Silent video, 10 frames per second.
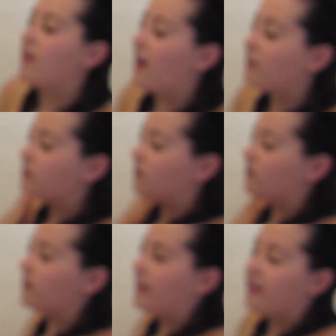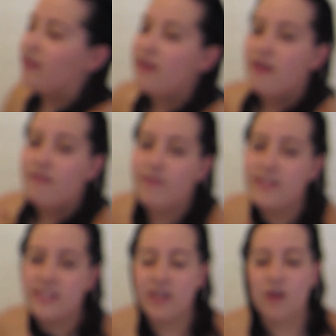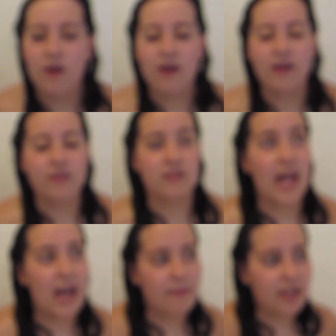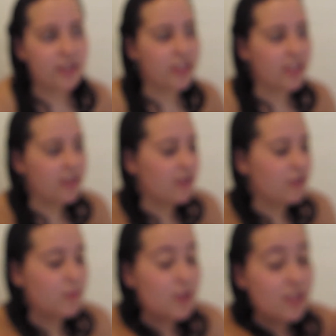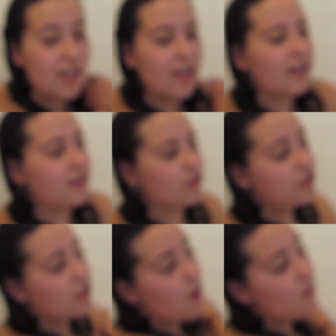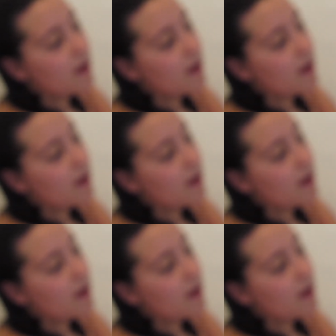actual like physical art, there's animation, there's music, there's so